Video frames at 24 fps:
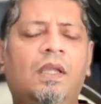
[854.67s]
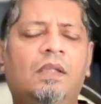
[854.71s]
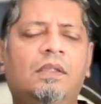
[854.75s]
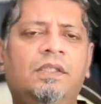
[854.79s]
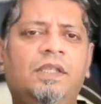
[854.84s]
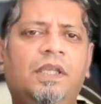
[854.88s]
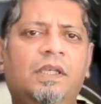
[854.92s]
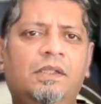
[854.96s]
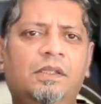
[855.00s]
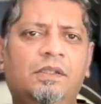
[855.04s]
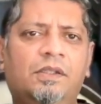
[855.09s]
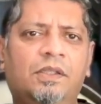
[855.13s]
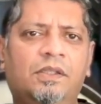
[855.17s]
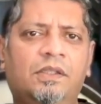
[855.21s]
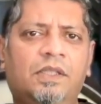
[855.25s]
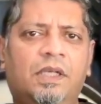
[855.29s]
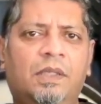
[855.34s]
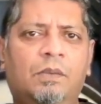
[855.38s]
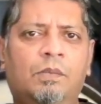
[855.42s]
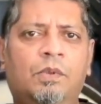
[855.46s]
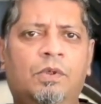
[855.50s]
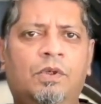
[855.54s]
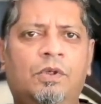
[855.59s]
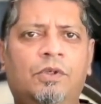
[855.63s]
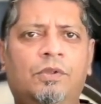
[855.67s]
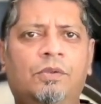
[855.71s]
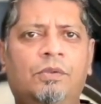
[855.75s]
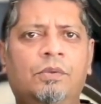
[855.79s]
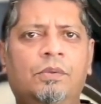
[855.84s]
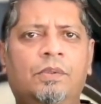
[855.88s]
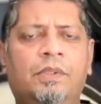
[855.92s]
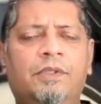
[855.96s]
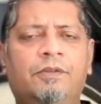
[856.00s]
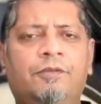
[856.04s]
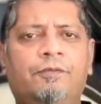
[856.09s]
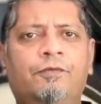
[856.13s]
The other thing that I wanted
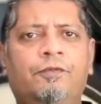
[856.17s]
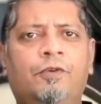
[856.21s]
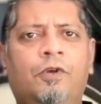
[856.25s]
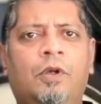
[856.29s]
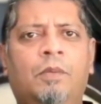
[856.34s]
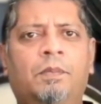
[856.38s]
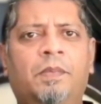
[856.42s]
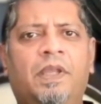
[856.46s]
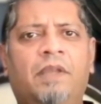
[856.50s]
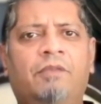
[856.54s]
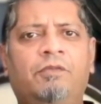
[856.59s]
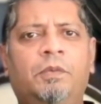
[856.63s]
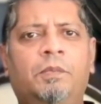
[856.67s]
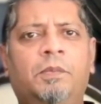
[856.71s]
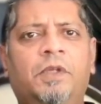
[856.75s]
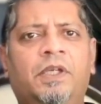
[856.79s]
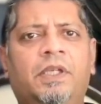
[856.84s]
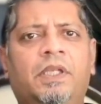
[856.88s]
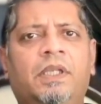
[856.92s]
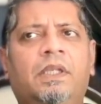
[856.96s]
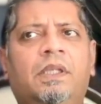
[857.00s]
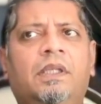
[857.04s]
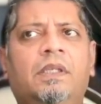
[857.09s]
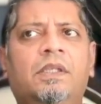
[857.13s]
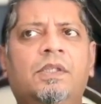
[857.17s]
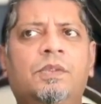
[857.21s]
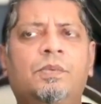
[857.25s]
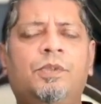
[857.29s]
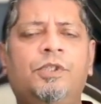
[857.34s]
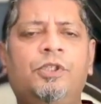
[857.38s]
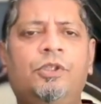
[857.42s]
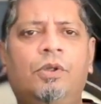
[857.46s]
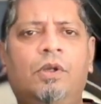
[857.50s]
to inform everybody is when